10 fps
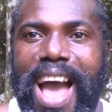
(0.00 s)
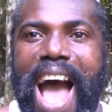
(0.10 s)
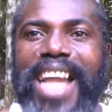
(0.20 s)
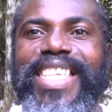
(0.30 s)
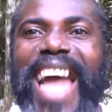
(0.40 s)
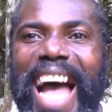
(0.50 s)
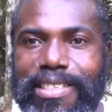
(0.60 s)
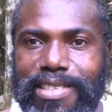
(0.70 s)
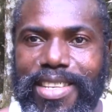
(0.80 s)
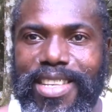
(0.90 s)
And
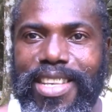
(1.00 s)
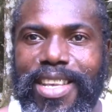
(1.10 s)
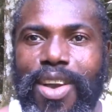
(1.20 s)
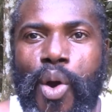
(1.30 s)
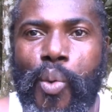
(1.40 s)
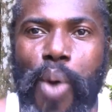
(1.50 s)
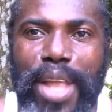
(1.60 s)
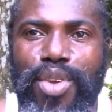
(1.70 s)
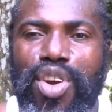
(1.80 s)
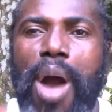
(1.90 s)
that
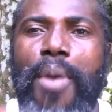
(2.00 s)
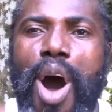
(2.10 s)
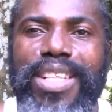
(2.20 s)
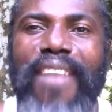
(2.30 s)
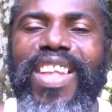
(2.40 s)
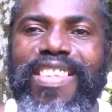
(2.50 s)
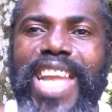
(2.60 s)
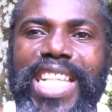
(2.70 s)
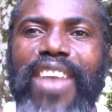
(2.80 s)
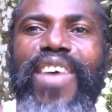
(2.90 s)
when you come out of the
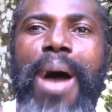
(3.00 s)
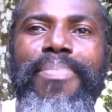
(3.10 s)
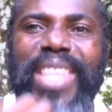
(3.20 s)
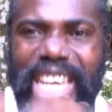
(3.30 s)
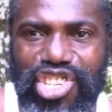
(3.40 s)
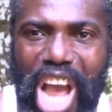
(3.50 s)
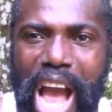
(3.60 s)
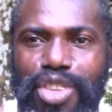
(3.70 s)
state of amnesia,